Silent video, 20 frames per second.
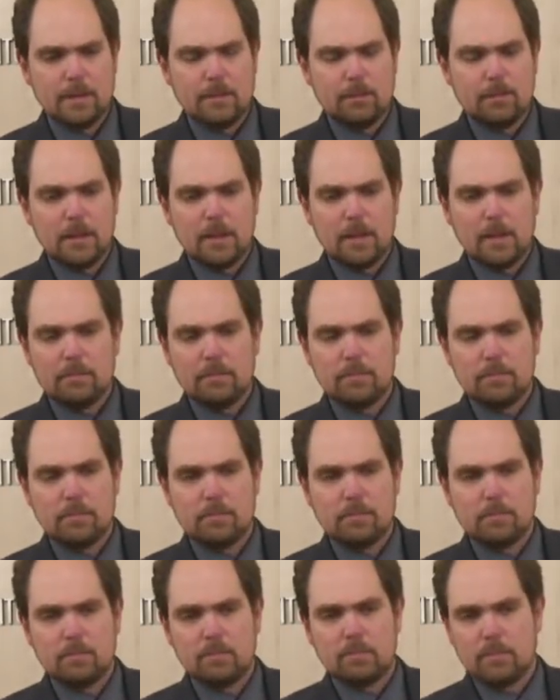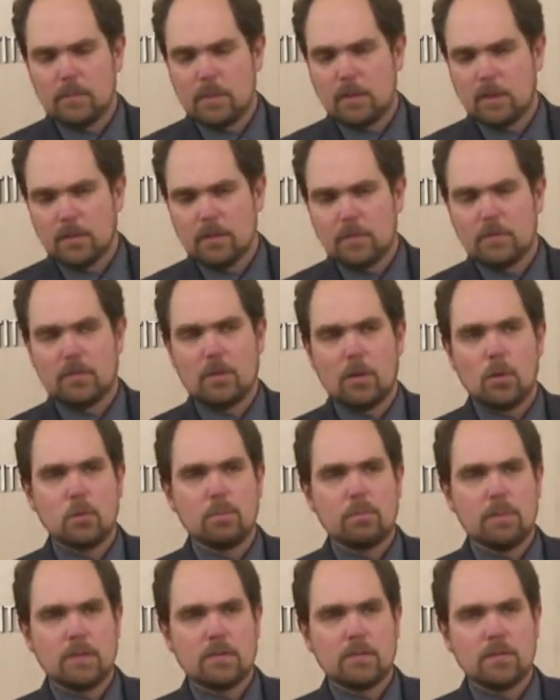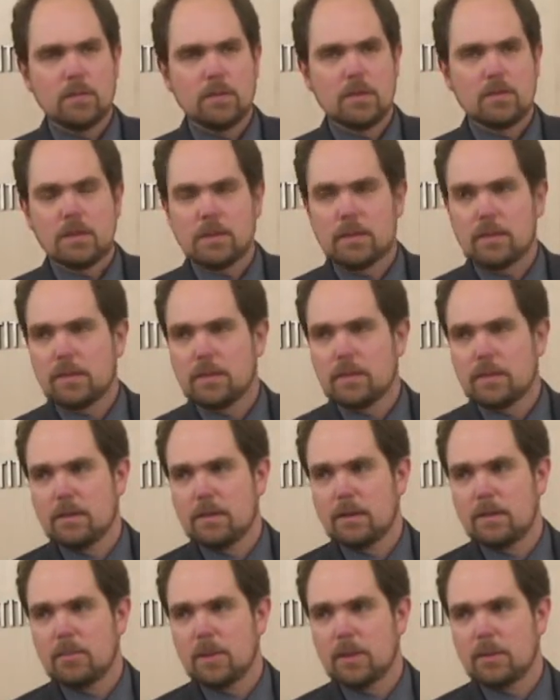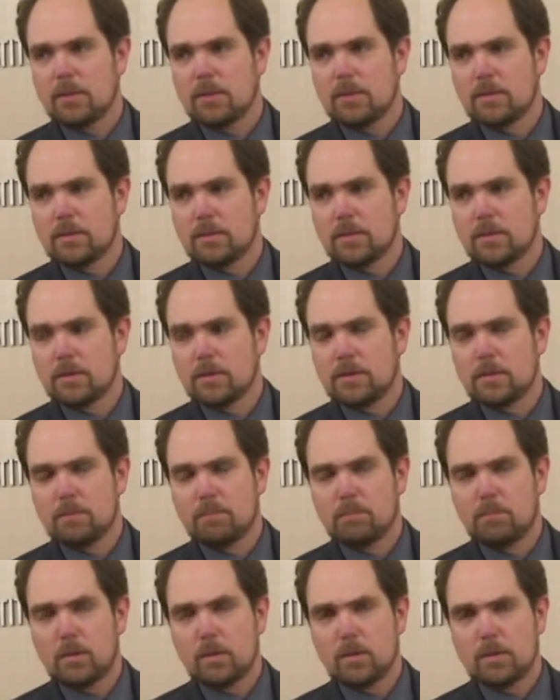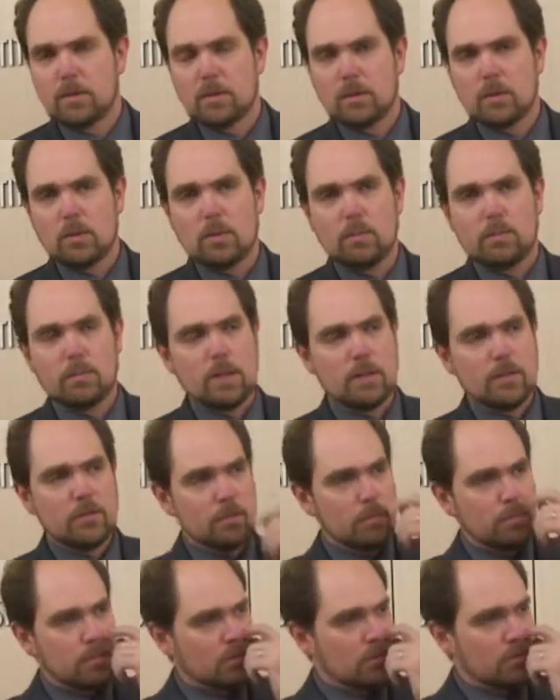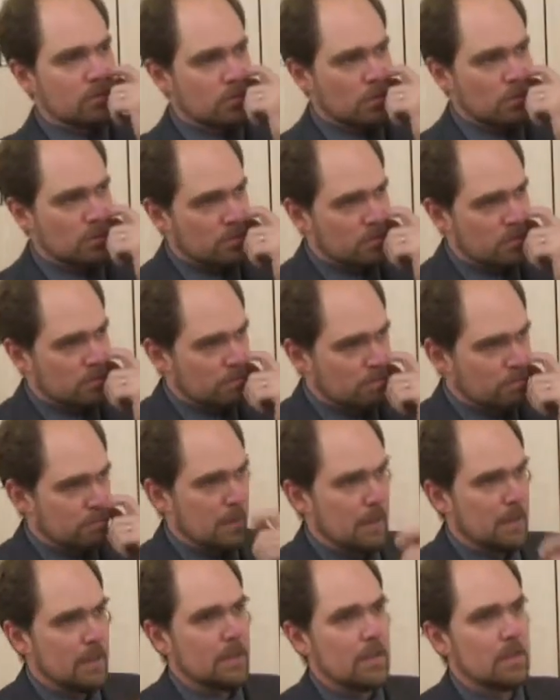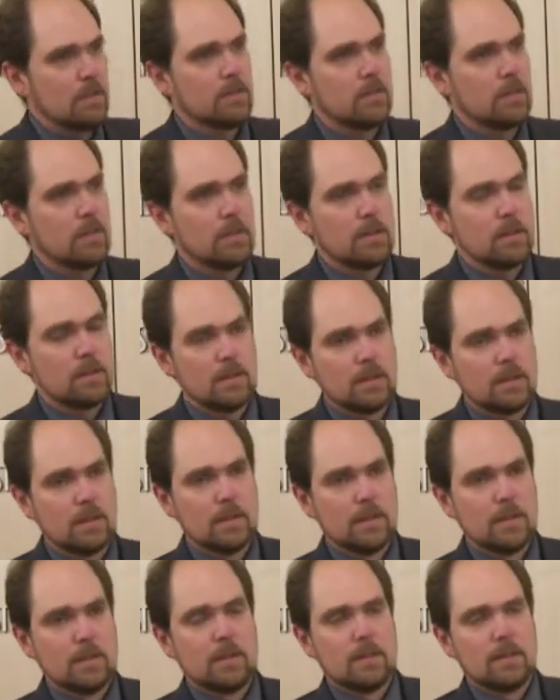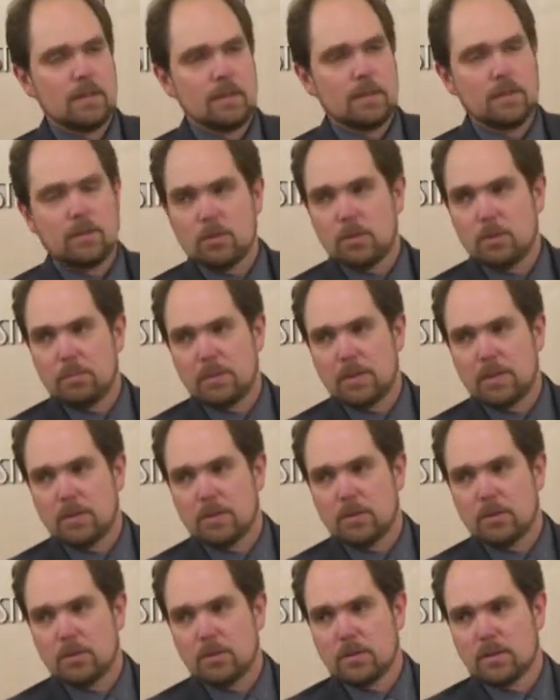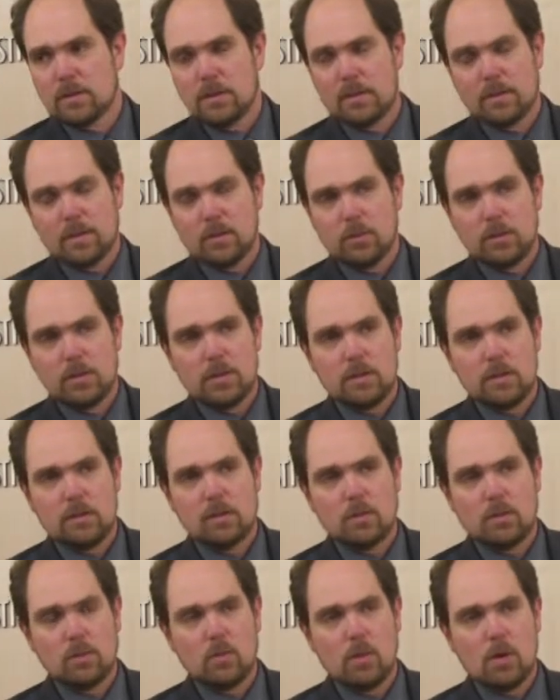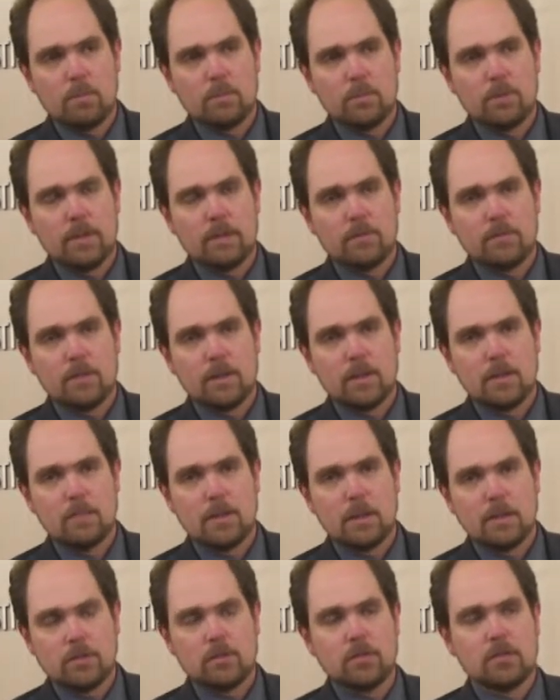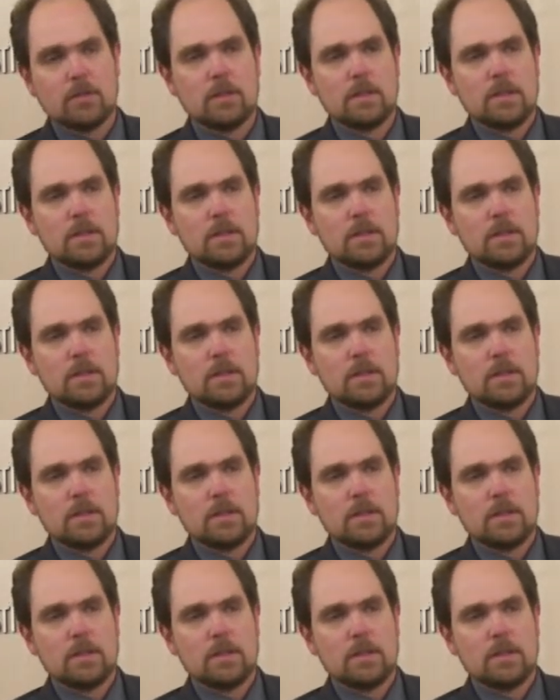But I'm not so pessimistic about Baltic cooperation, because, of course, being inside the European Union, I think we cooperate very much.